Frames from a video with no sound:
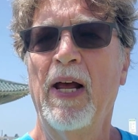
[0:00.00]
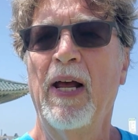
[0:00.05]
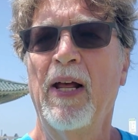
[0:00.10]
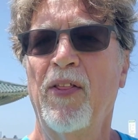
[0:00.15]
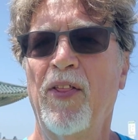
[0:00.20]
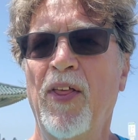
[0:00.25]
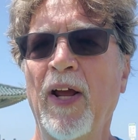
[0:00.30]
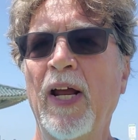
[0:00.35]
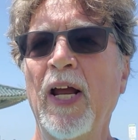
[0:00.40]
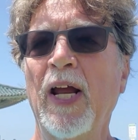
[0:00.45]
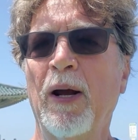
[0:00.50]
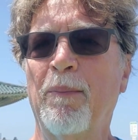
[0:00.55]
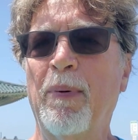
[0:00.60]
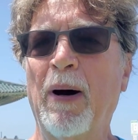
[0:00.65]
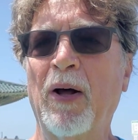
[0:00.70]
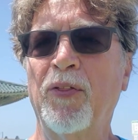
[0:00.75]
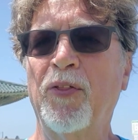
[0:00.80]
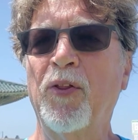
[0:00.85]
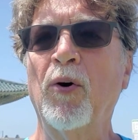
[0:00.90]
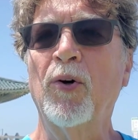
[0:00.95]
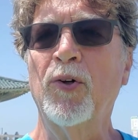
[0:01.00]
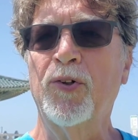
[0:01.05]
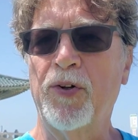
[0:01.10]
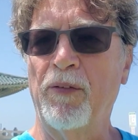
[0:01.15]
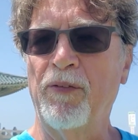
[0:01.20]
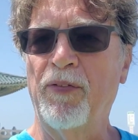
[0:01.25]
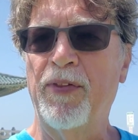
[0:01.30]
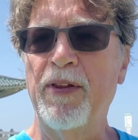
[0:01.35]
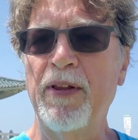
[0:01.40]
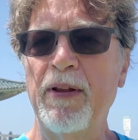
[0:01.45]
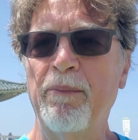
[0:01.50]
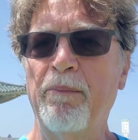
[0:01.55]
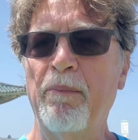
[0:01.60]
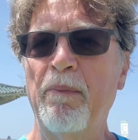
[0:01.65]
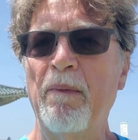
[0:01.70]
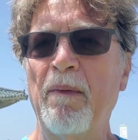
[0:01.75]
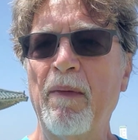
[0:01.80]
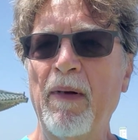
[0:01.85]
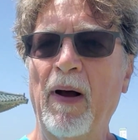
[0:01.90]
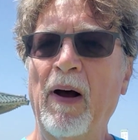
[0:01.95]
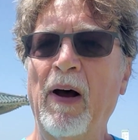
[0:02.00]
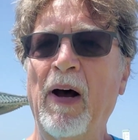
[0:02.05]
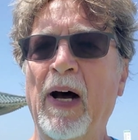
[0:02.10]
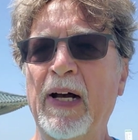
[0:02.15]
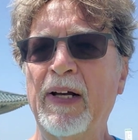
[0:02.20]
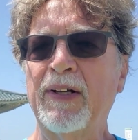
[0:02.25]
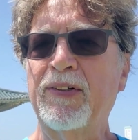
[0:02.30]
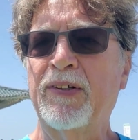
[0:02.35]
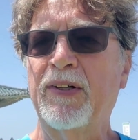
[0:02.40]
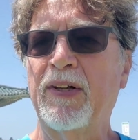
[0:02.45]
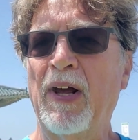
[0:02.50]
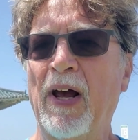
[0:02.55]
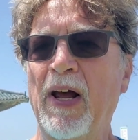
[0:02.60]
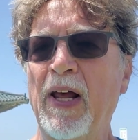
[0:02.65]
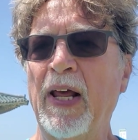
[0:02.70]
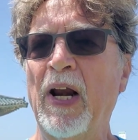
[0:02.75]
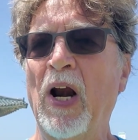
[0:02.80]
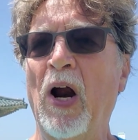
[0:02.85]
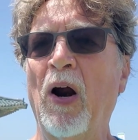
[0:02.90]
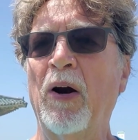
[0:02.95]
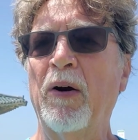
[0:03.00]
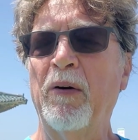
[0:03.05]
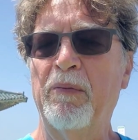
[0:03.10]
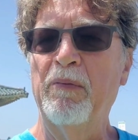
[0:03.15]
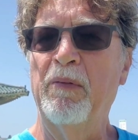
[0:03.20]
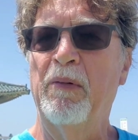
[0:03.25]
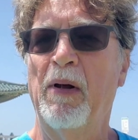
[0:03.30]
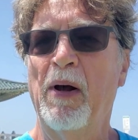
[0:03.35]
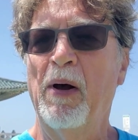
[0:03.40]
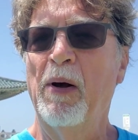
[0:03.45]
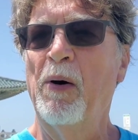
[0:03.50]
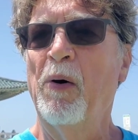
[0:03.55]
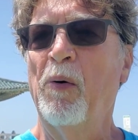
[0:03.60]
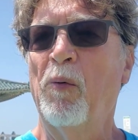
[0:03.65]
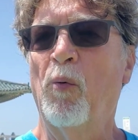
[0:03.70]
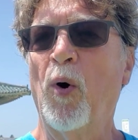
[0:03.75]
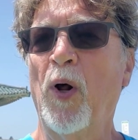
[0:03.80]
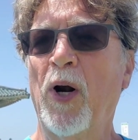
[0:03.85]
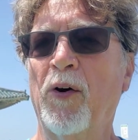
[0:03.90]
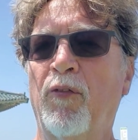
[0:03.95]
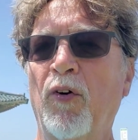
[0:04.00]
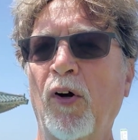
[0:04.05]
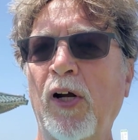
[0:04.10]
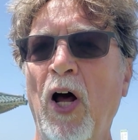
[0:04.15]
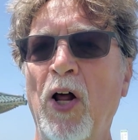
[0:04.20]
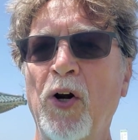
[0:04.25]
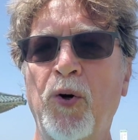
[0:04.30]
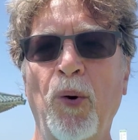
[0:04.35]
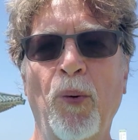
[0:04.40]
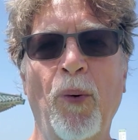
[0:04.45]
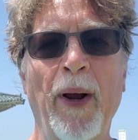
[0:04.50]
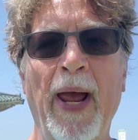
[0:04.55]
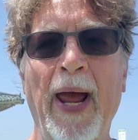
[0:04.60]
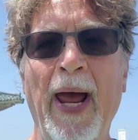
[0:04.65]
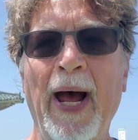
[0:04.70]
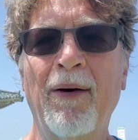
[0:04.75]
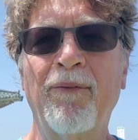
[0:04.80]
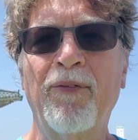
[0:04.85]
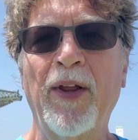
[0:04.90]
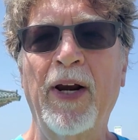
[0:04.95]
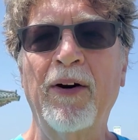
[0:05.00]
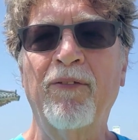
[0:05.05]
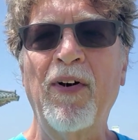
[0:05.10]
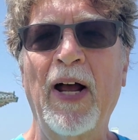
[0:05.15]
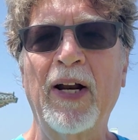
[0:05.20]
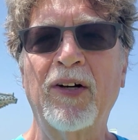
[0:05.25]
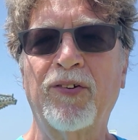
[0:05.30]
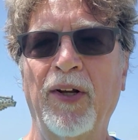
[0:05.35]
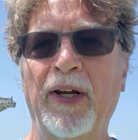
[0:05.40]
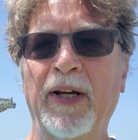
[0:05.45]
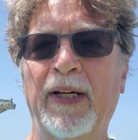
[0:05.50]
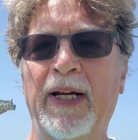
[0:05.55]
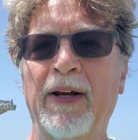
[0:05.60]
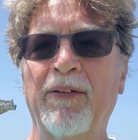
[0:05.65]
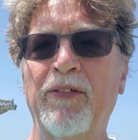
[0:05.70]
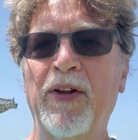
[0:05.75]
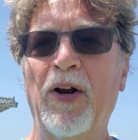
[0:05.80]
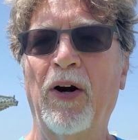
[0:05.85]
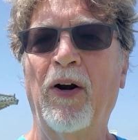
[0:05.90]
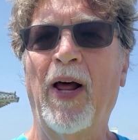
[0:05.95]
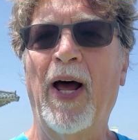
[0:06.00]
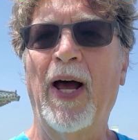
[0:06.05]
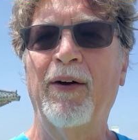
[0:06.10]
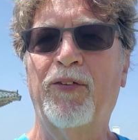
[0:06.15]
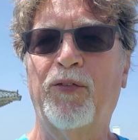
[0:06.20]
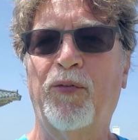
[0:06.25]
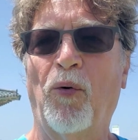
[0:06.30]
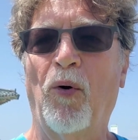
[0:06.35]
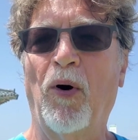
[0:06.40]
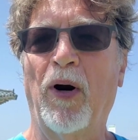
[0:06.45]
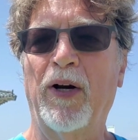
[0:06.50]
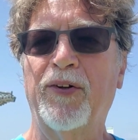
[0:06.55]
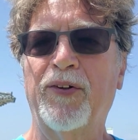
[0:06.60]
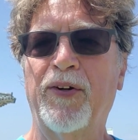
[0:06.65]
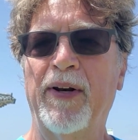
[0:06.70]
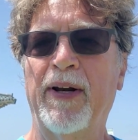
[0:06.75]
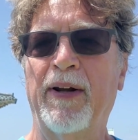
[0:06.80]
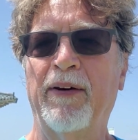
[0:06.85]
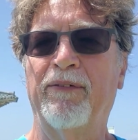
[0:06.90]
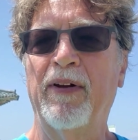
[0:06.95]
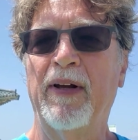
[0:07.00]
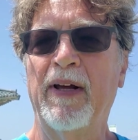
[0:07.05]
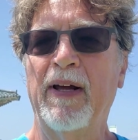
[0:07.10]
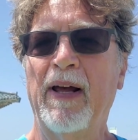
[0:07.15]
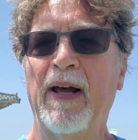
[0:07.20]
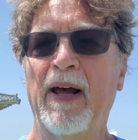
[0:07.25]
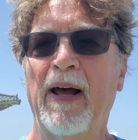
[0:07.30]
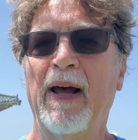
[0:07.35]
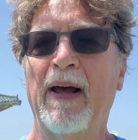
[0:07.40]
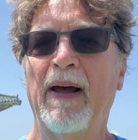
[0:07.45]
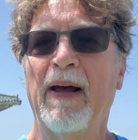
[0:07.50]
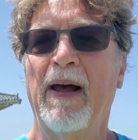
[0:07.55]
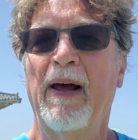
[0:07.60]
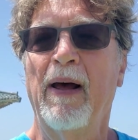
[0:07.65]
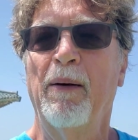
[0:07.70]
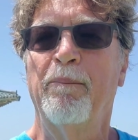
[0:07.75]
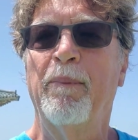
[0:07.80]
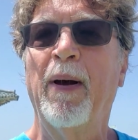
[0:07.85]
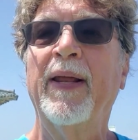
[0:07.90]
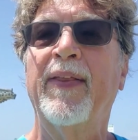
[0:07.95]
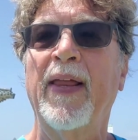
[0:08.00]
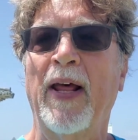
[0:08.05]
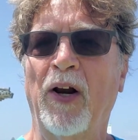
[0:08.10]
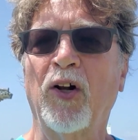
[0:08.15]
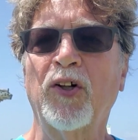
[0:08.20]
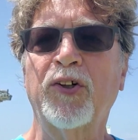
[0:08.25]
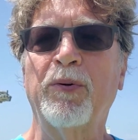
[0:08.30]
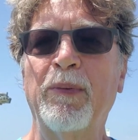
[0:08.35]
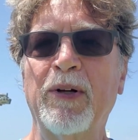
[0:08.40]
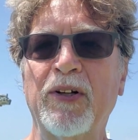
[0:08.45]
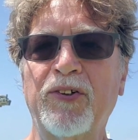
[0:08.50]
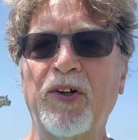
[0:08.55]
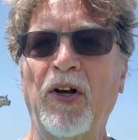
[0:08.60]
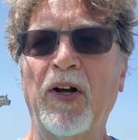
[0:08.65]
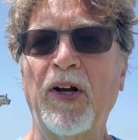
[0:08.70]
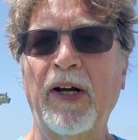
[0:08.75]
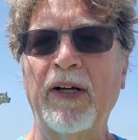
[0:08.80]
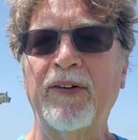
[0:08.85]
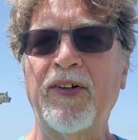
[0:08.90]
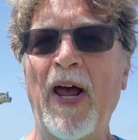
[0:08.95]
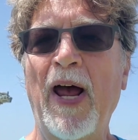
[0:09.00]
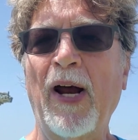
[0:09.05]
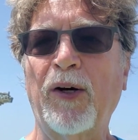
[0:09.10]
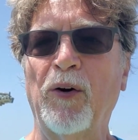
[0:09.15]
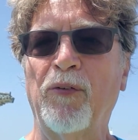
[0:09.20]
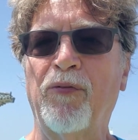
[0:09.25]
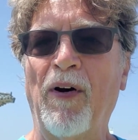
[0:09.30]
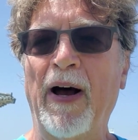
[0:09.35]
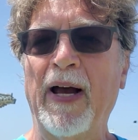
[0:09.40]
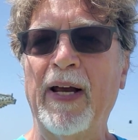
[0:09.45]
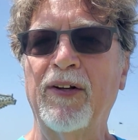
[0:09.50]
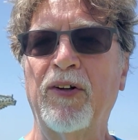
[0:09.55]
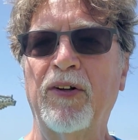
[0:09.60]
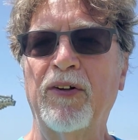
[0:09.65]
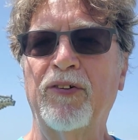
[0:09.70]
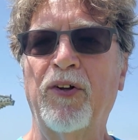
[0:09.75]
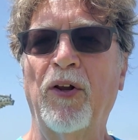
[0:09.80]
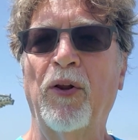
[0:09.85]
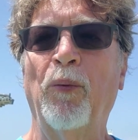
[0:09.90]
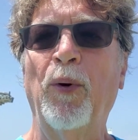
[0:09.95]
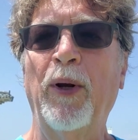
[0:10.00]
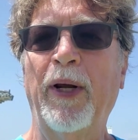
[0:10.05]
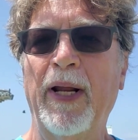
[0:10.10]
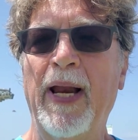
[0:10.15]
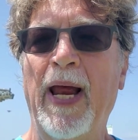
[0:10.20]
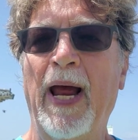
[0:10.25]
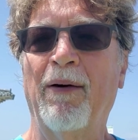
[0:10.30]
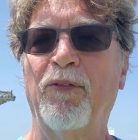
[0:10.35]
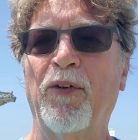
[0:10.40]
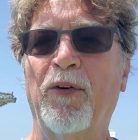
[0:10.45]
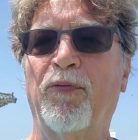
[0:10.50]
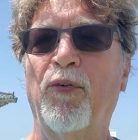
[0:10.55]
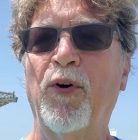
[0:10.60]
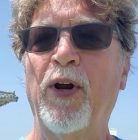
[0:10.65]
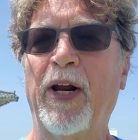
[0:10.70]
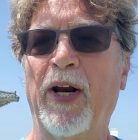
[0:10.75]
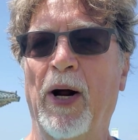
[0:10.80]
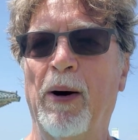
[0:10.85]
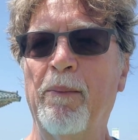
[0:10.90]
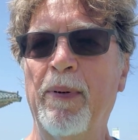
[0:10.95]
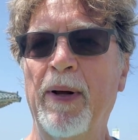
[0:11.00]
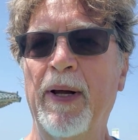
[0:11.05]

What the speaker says: thinking about those of us in our wonderful country we have that have actually given their lives for us and have made that ultimate sacrifice so that we can have the freedom